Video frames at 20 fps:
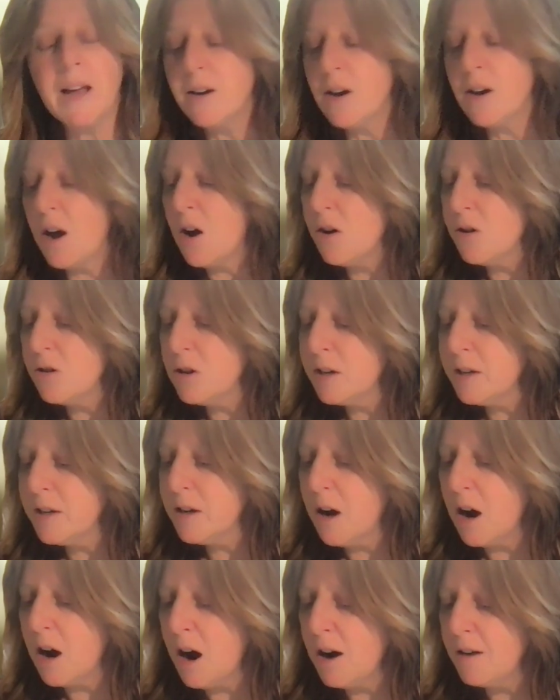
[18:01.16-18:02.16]
and
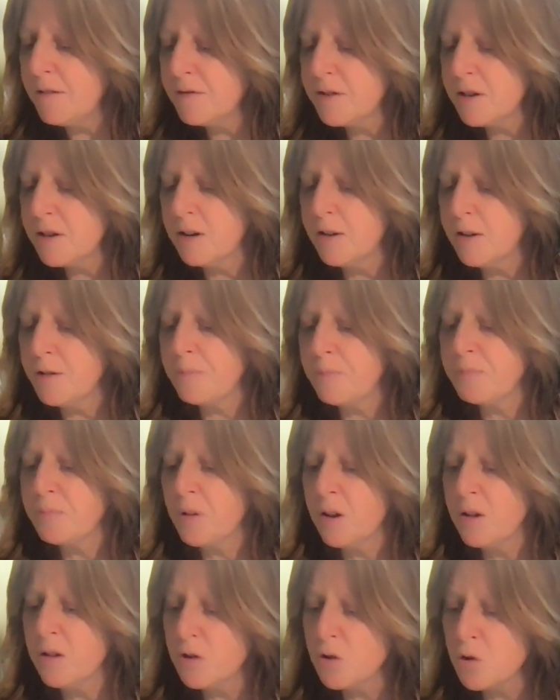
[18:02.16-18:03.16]
only after
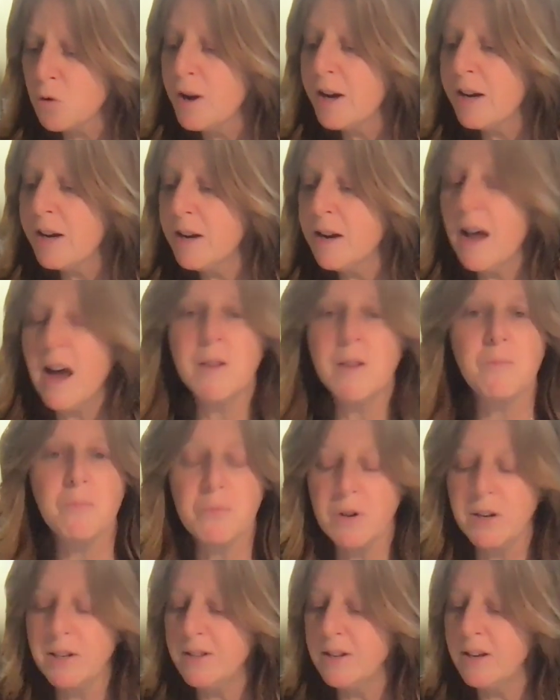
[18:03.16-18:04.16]
the 29
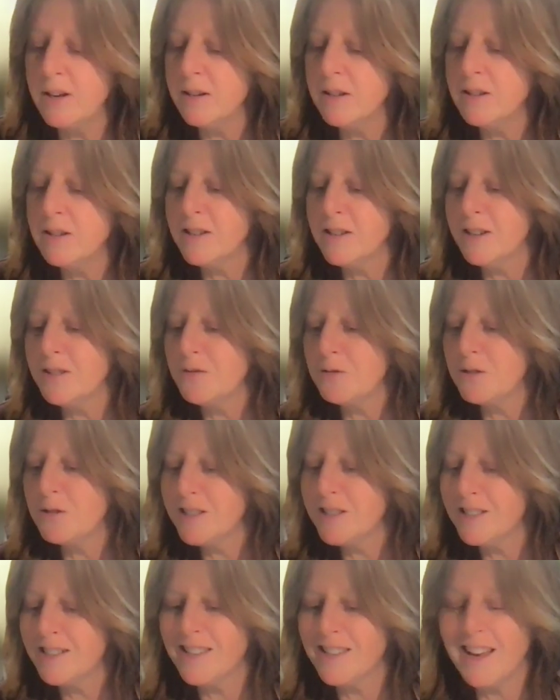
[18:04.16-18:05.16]
printings, it
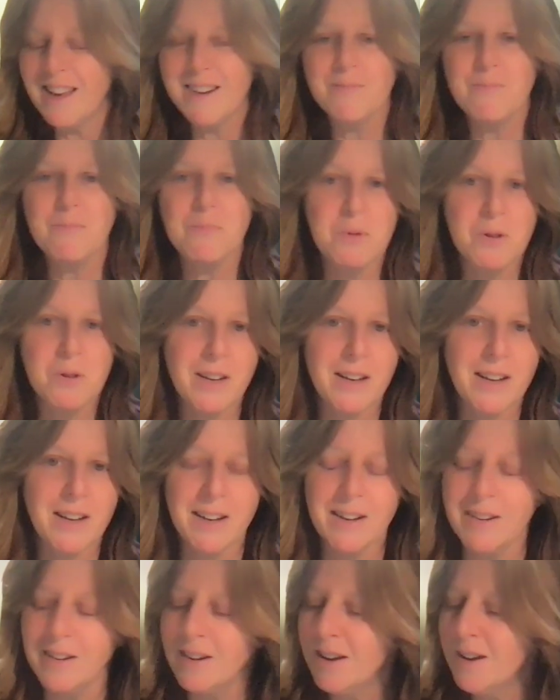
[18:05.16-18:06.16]
was then put
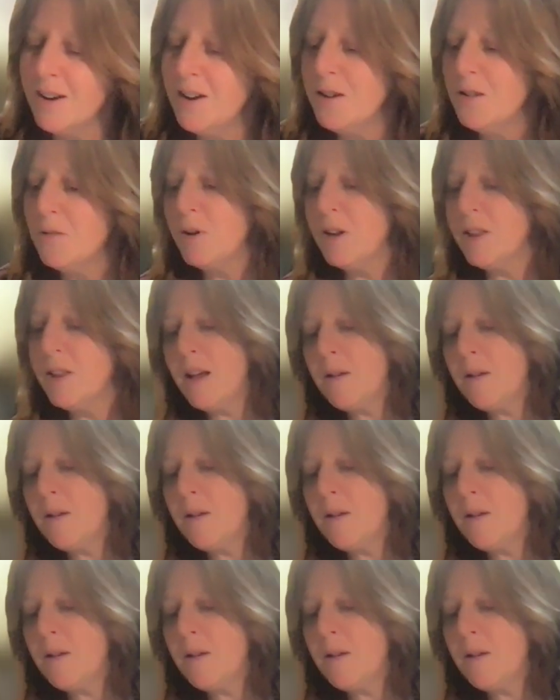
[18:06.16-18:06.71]
in when